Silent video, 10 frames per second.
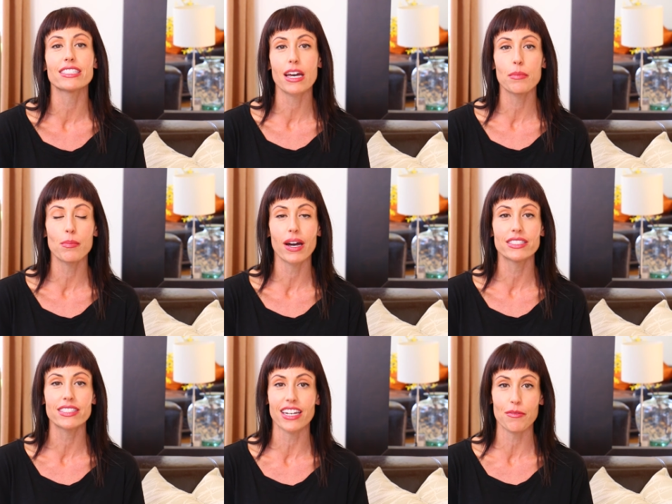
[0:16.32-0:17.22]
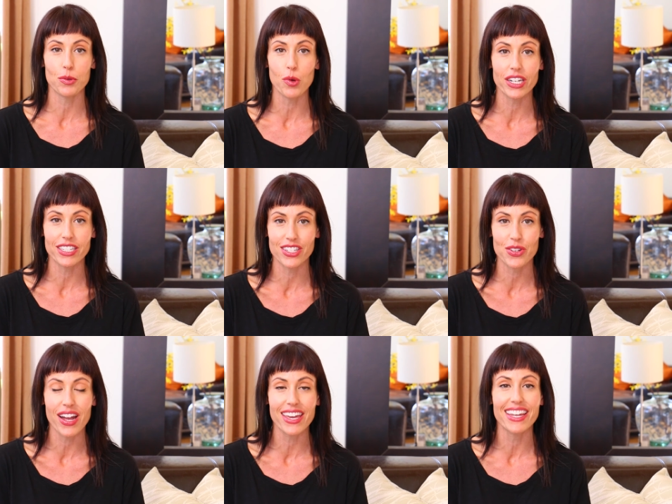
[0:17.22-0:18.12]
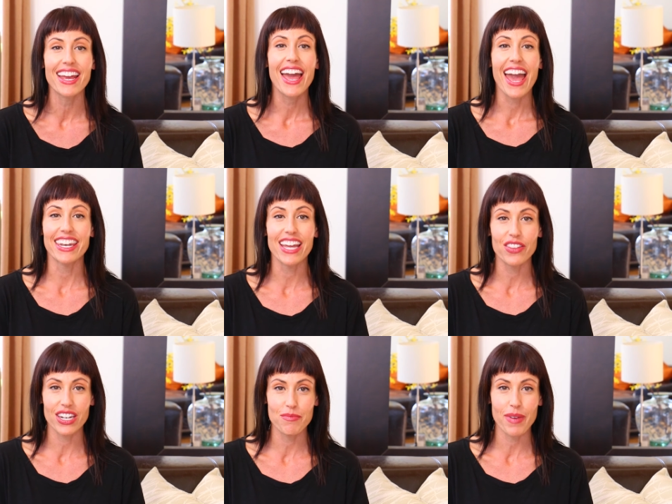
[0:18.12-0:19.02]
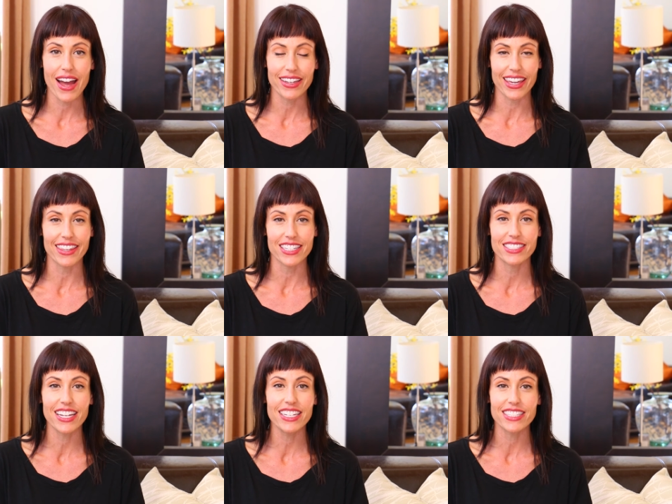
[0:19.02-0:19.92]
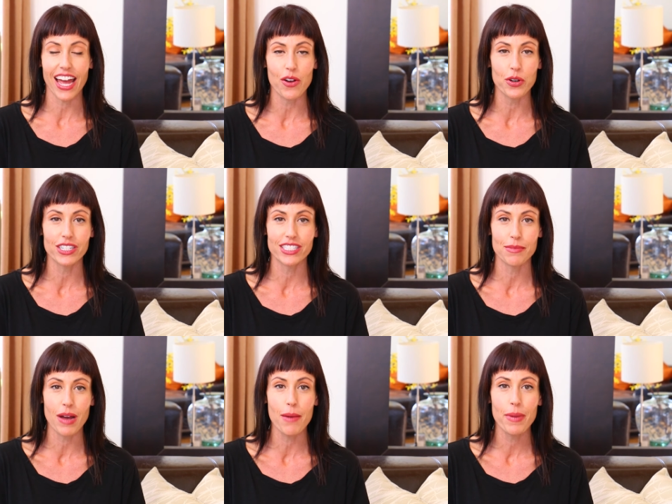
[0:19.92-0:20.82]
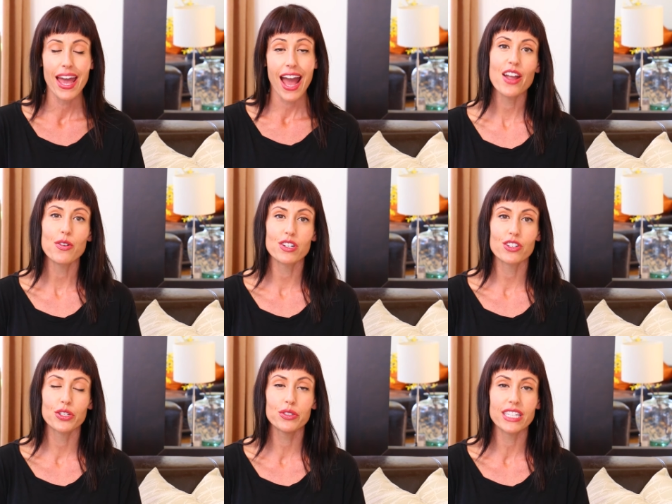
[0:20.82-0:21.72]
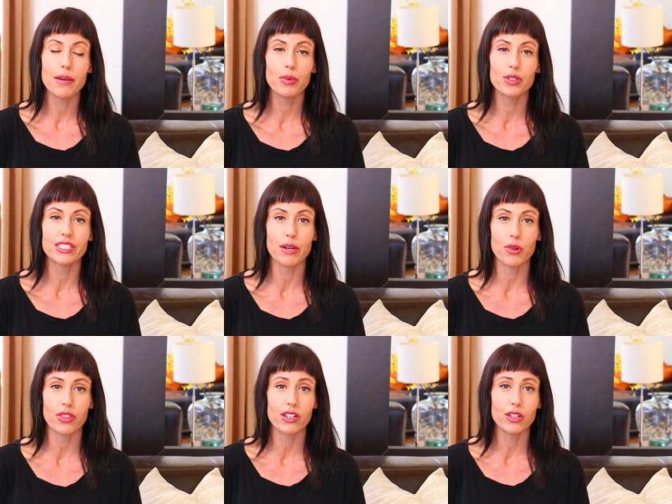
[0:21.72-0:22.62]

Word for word: last couple months, and I've been wanting to try it. And now that I'm back in the States, I ordered some up. I ordered two samples that were the